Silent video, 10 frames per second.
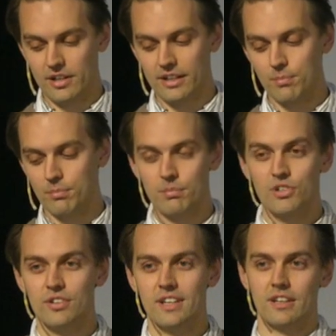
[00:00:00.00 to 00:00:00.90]
like a
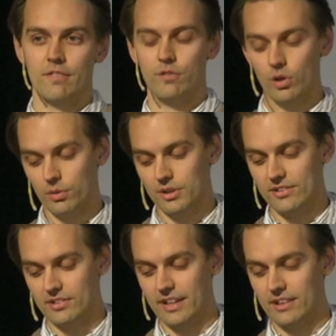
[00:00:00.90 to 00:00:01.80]
machine can follow
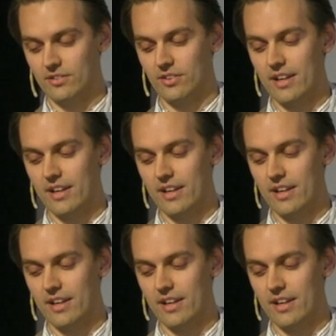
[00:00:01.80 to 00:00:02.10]
these links